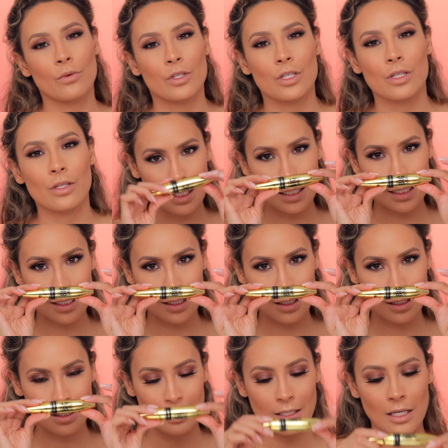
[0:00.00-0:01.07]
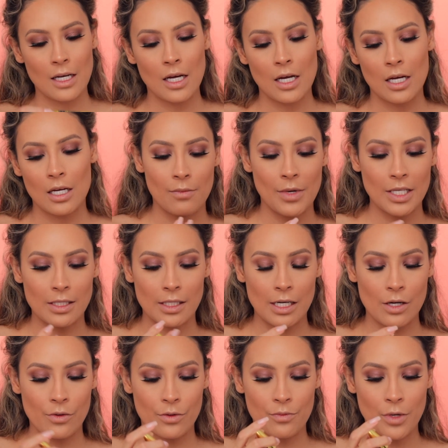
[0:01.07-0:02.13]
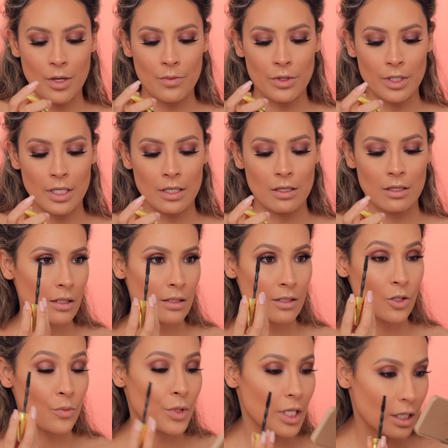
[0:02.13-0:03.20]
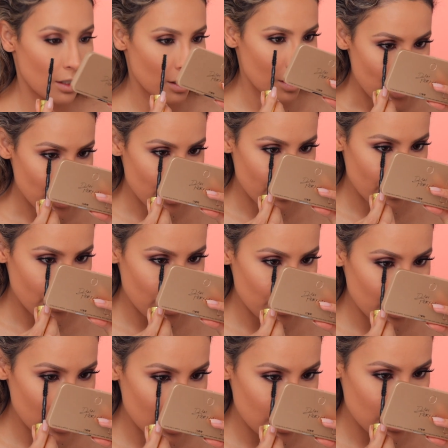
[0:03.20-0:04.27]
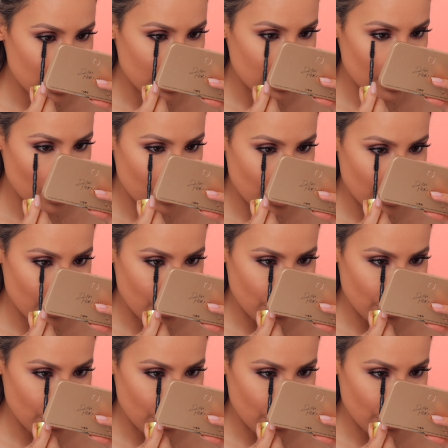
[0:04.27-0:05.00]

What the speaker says: with Shayla's mascara with Maybelline. Still big, but the formula is a little bit